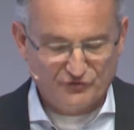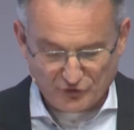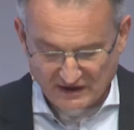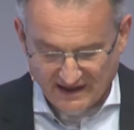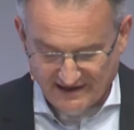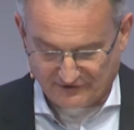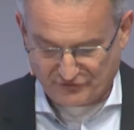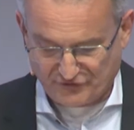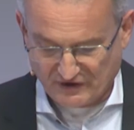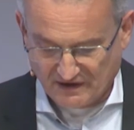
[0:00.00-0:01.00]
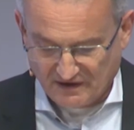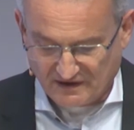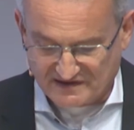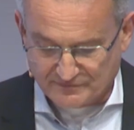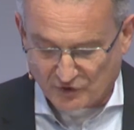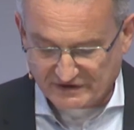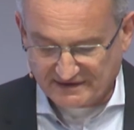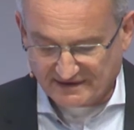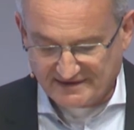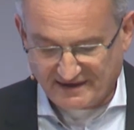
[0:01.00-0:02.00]
for Life is more
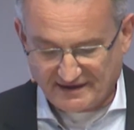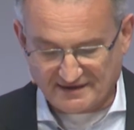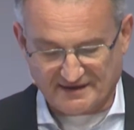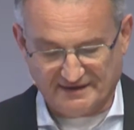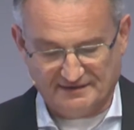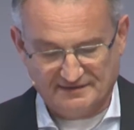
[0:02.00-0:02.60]
than a tagline.